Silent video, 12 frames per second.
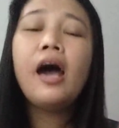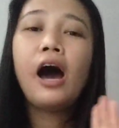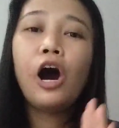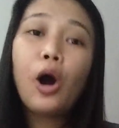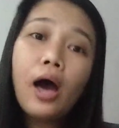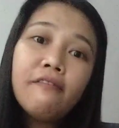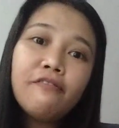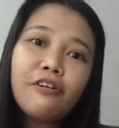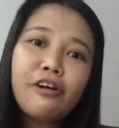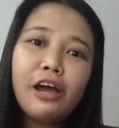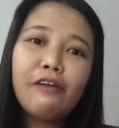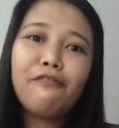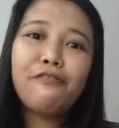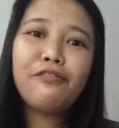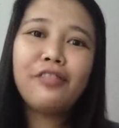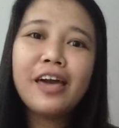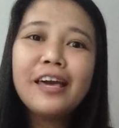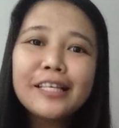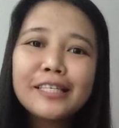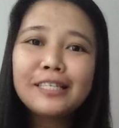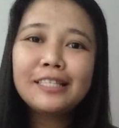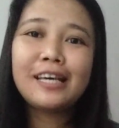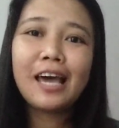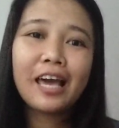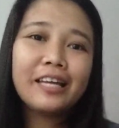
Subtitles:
However, if things take